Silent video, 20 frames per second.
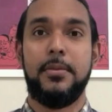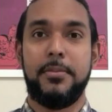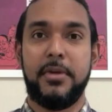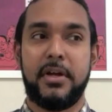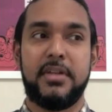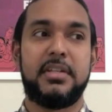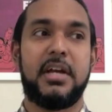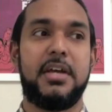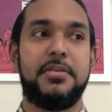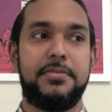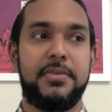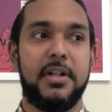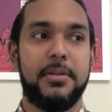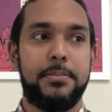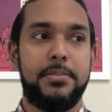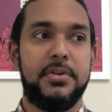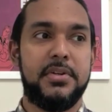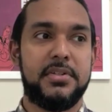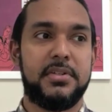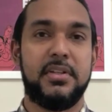because I
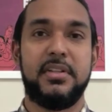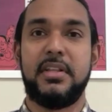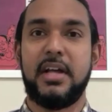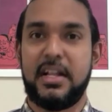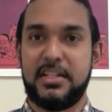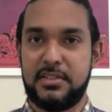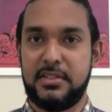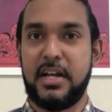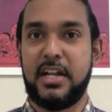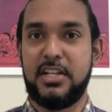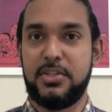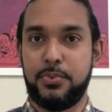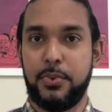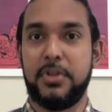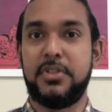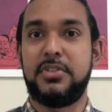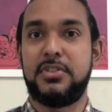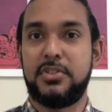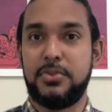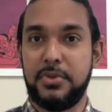felt personally that that is
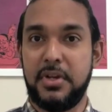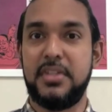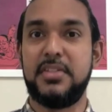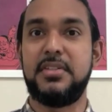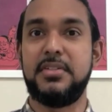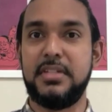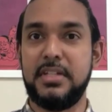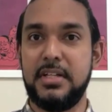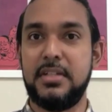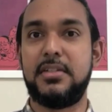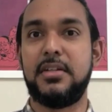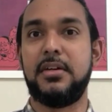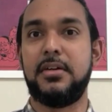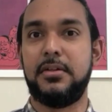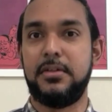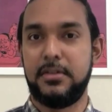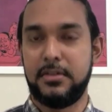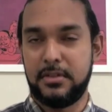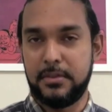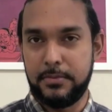what students need to,
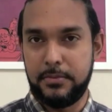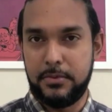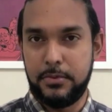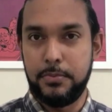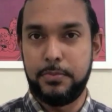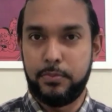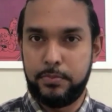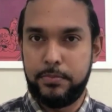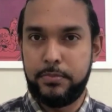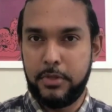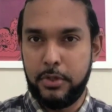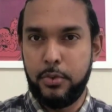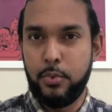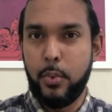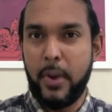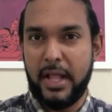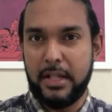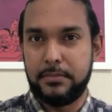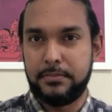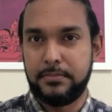to, do, to do
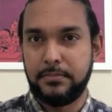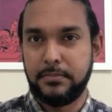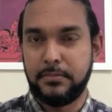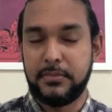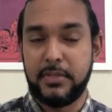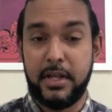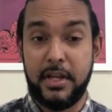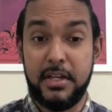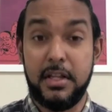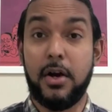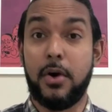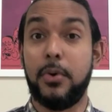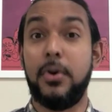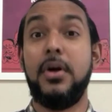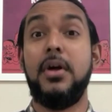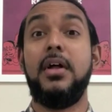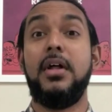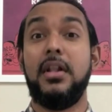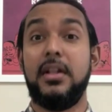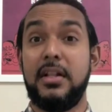well. Anyhow,
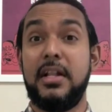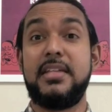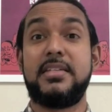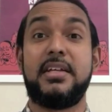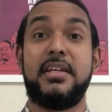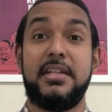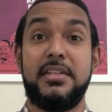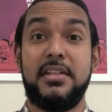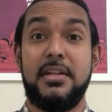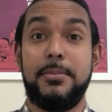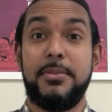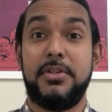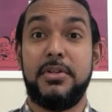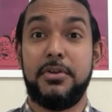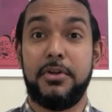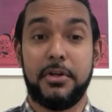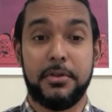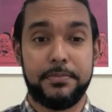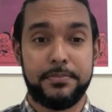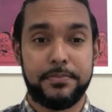Let's get into the material.